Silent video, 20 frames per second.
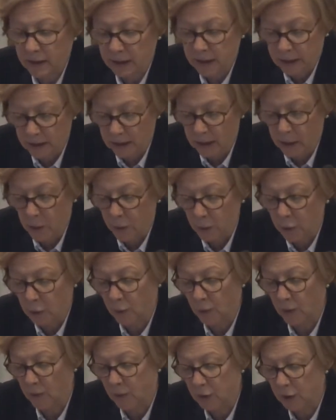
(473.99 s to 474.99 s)

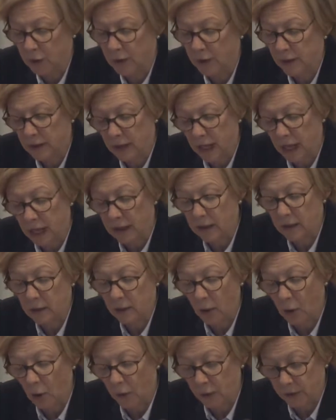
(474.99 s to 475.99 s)
CO2 emissions, and
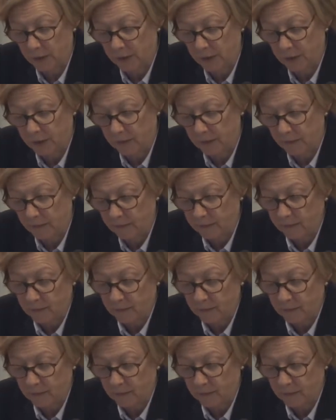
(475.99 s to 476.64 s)
costs.